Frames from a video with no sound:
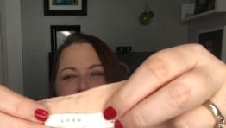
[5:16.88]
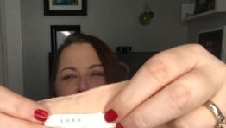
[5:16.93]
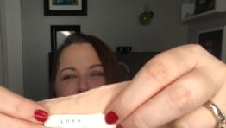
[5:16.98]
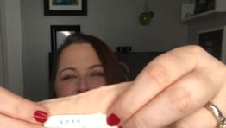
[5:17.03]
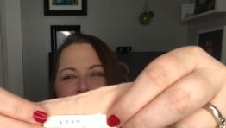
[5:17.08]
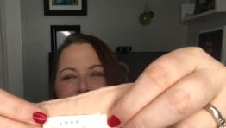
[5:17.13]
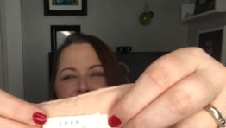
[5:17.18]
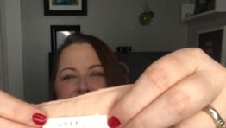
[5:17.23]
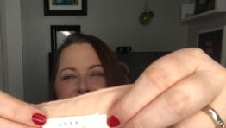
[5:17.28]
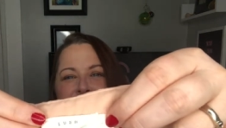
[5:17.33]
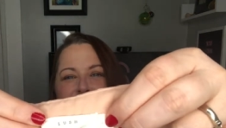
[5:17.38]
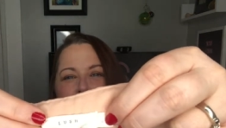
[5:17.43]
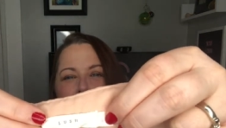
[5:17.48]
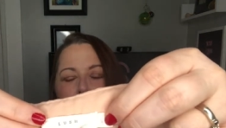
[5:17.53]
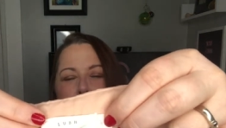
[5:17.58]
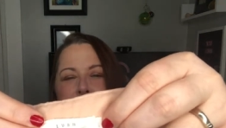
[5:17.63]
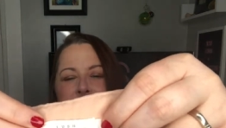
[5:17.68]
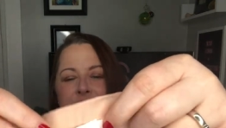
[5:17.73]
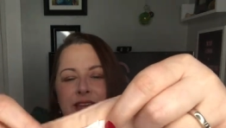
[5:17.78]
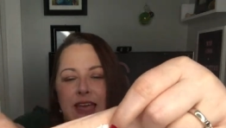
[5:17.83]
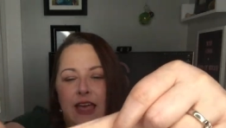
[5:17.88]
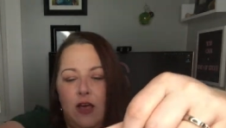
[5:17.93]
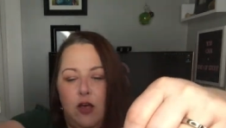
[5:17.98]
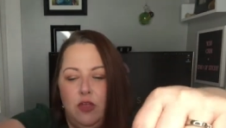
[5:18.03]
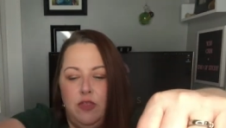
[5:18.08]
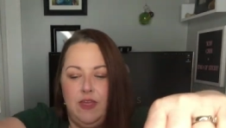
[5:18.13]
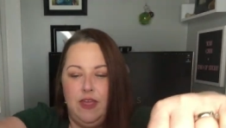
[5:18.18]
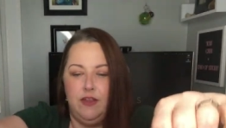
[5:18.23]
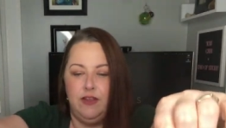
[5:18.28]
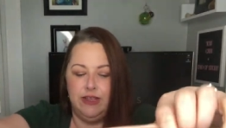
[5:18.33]
you can see that little pink L
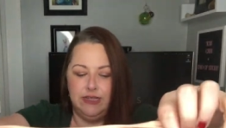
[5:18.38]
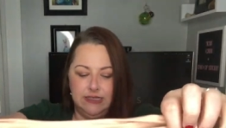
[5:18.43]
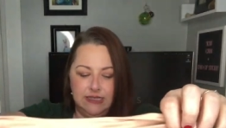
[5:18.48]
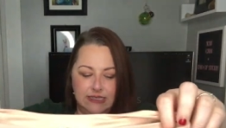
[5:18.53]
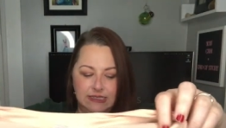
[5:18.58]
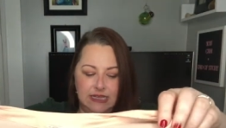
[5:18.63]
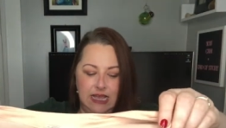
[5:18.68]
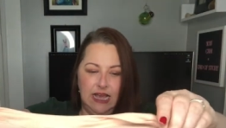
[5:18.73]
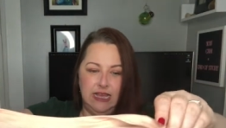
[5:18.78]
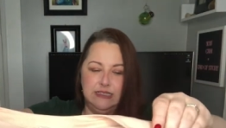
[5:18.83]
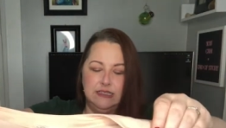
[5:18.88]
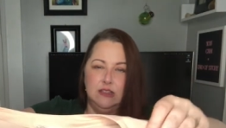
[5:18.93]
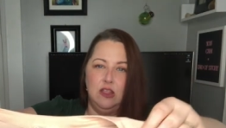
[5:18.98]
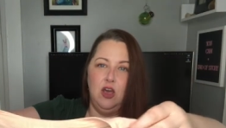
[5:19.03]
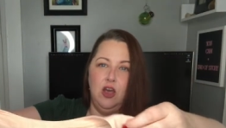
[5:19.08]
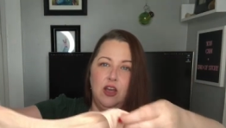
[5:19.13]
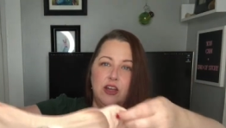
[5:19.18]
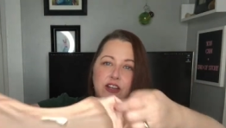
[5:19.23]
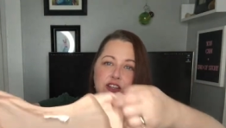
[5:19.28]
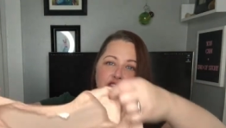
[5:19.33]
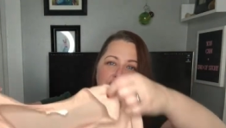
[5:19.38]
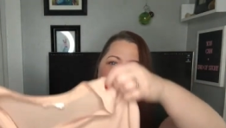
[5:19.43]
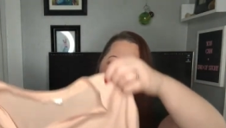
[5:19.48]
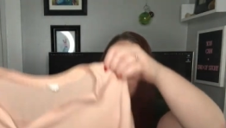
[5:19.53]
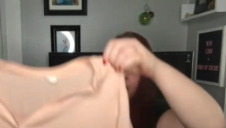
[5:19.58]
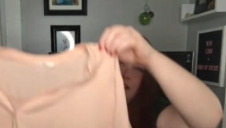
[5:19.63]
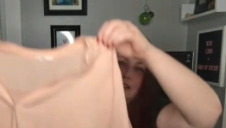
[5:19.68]
there. It's a size large.